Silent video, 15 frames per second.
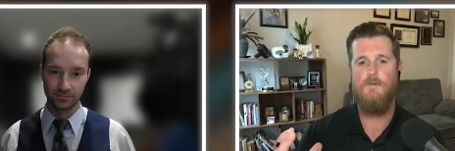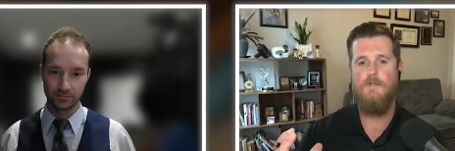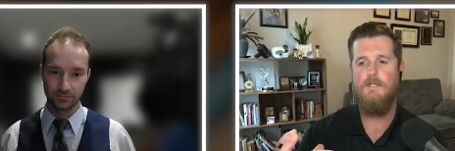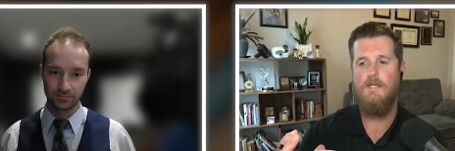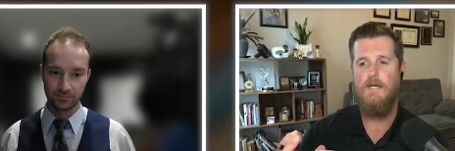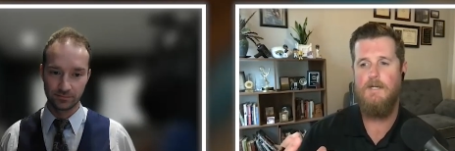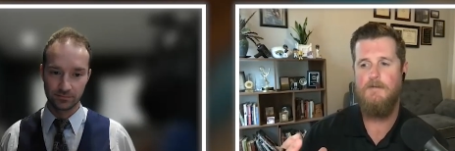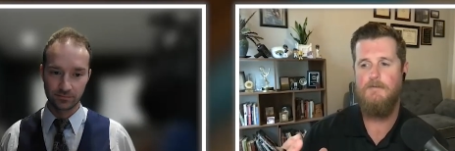
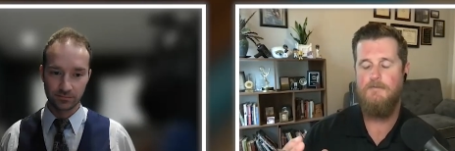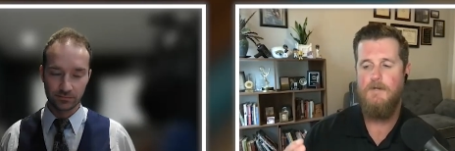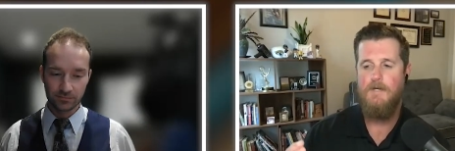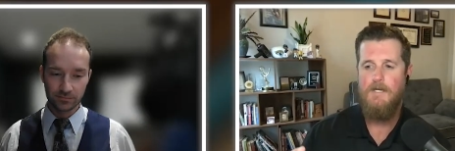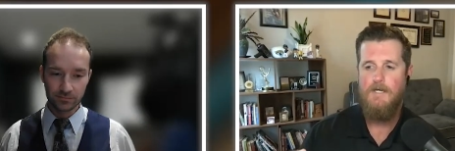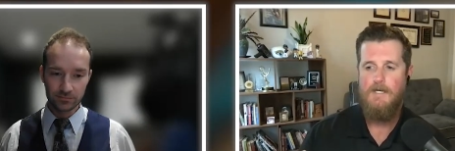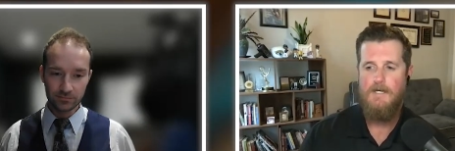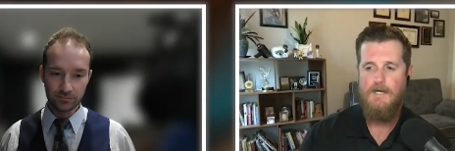Speaker 1: really kind of
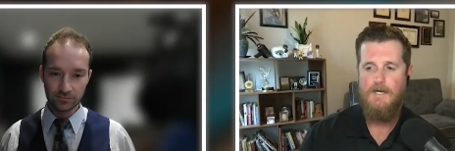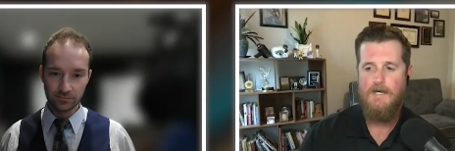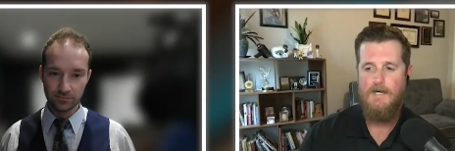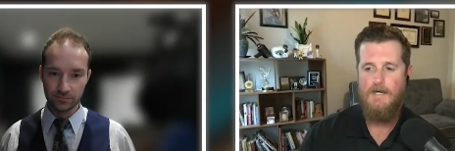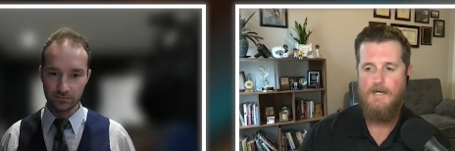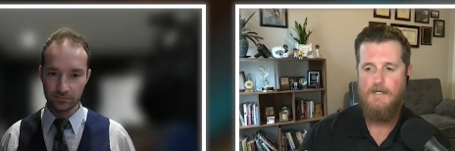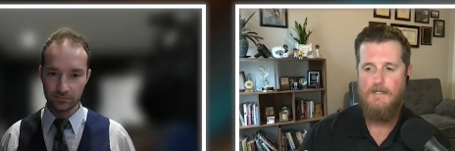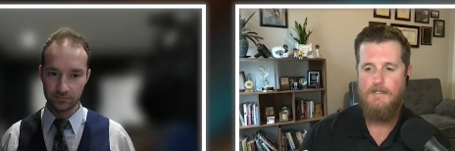
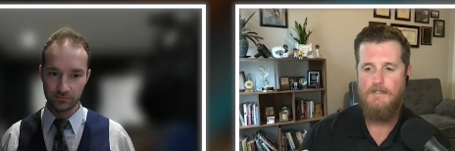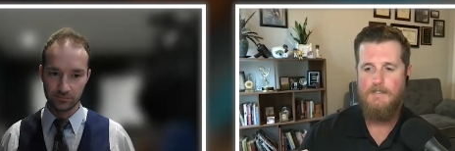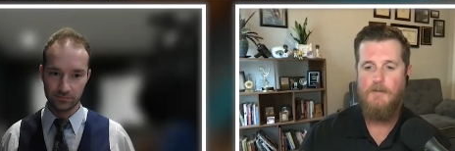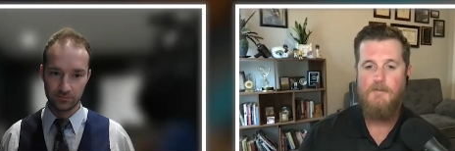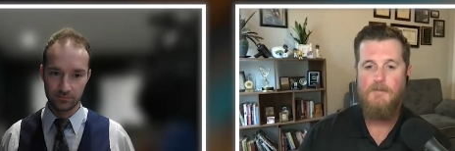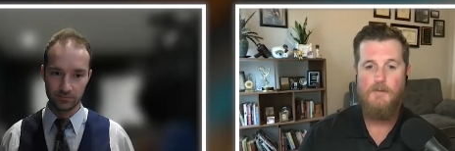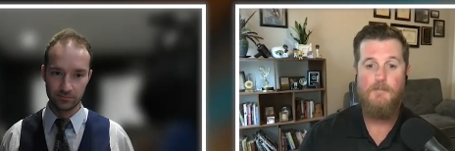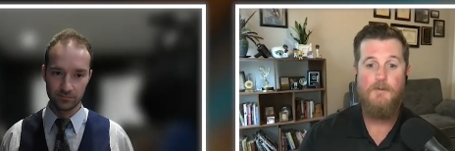uh,
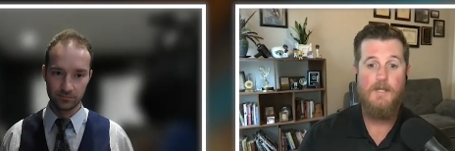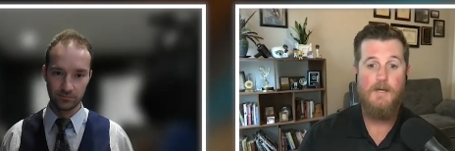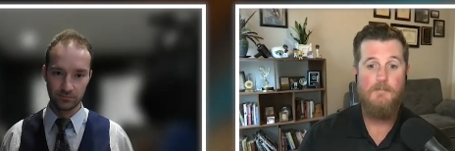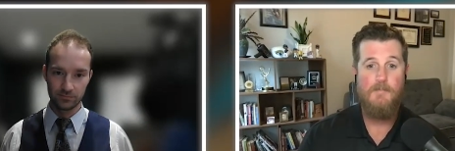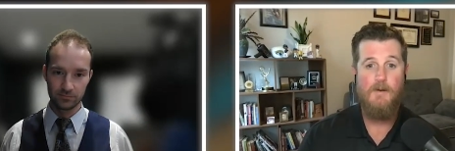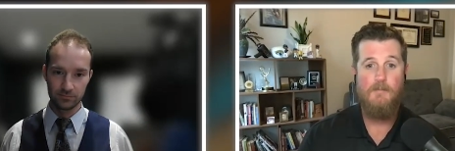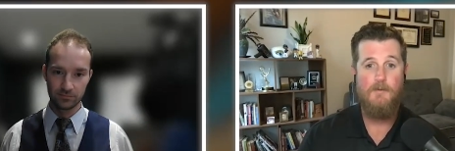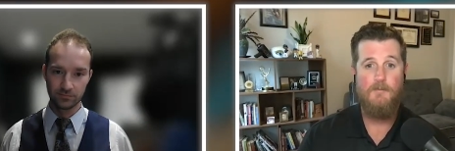coming up with
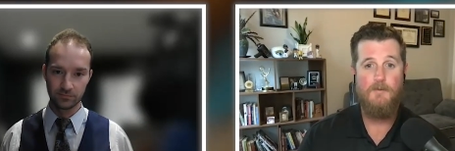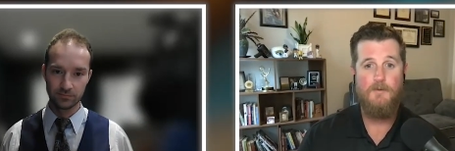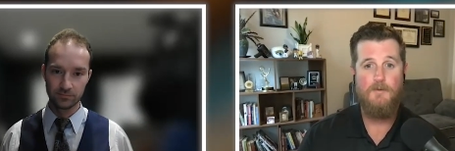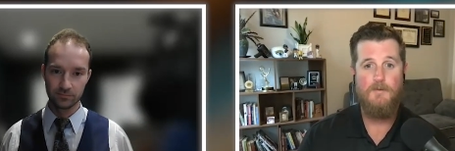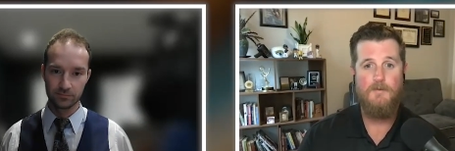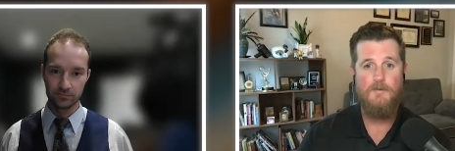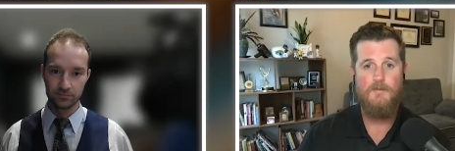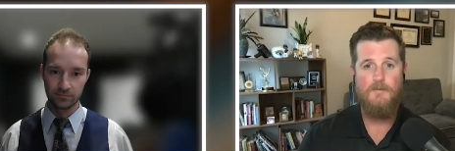that
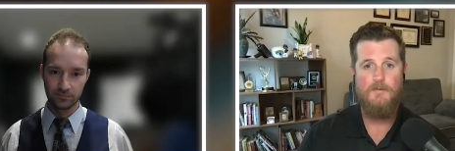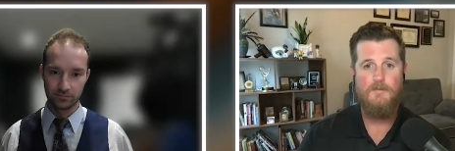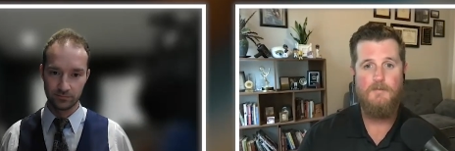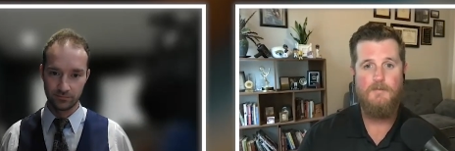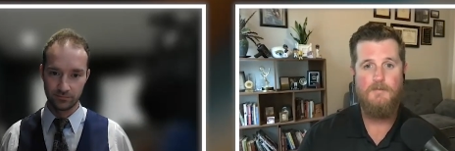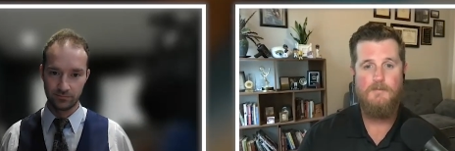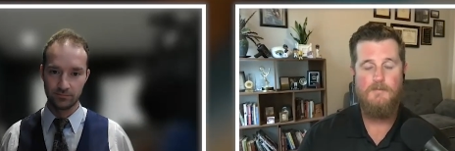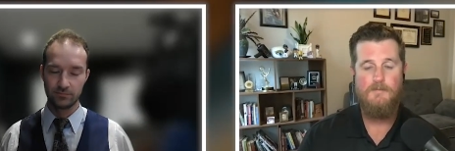memorable
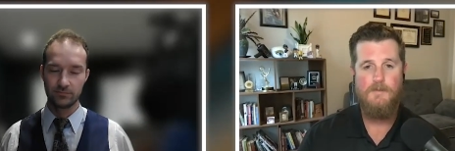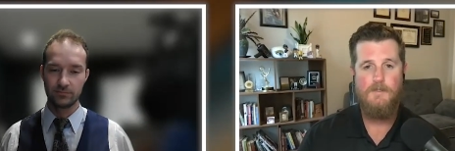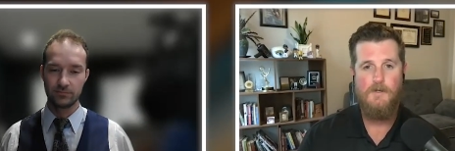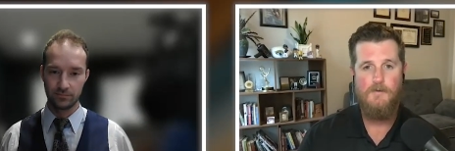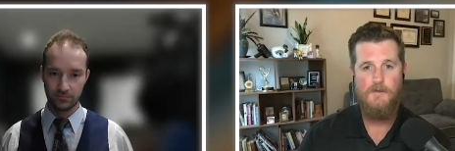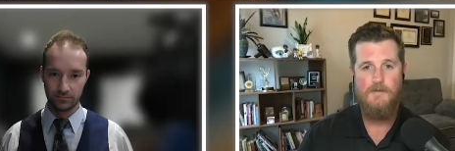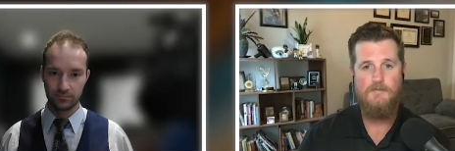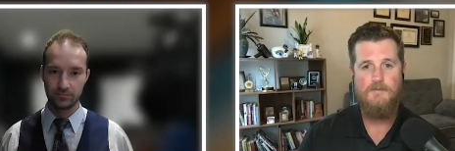you
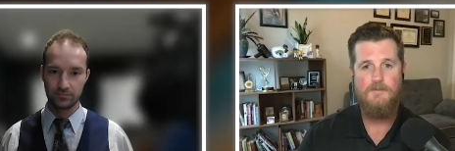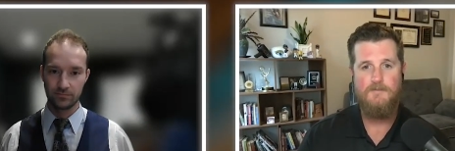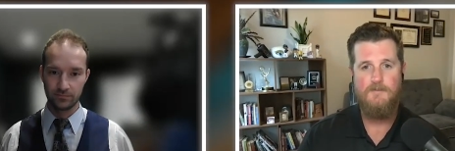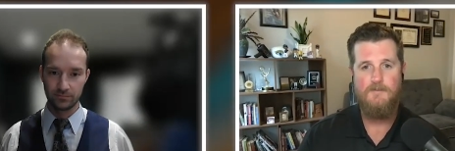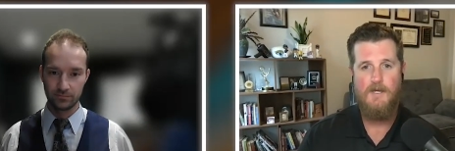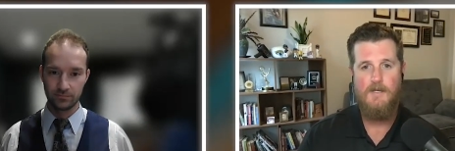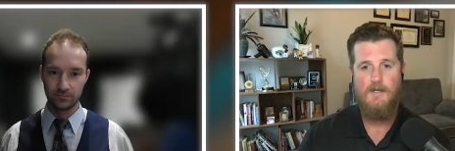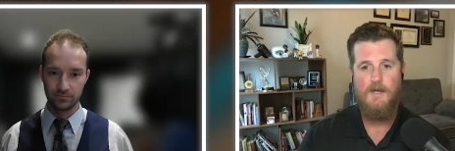know gift to
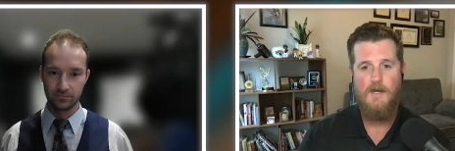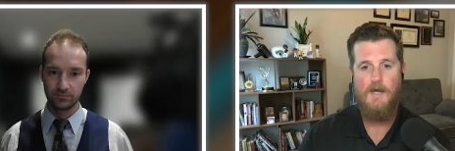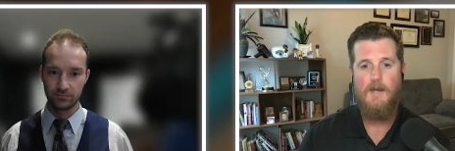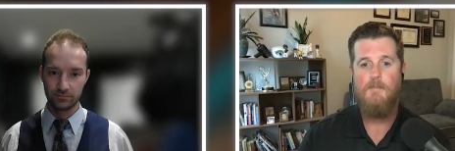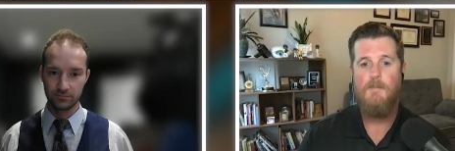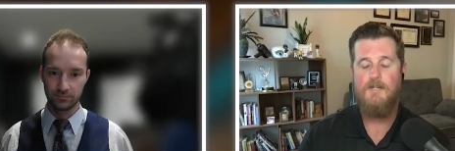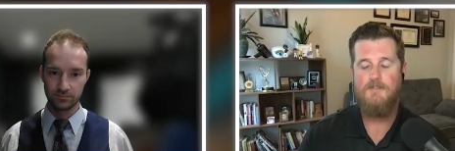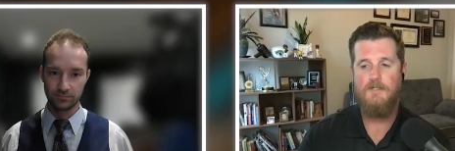send
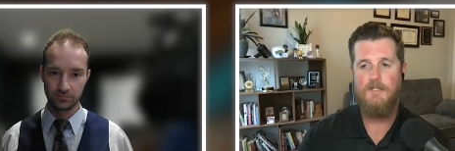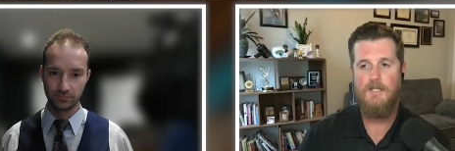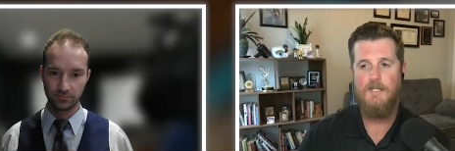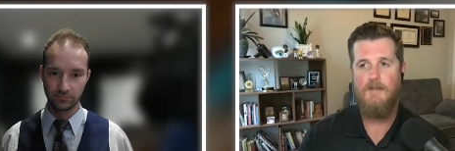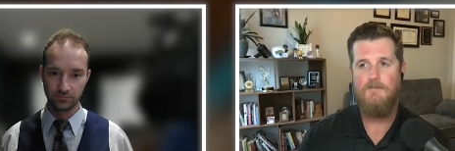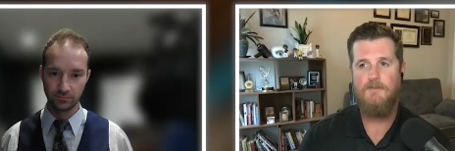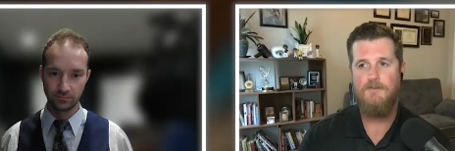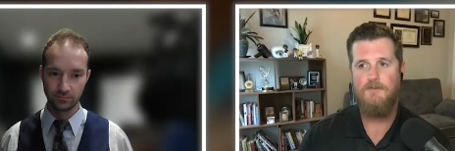i'd imagine a
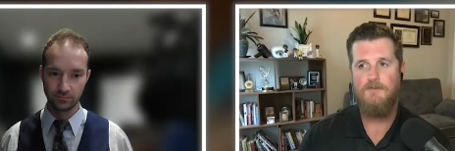lot of it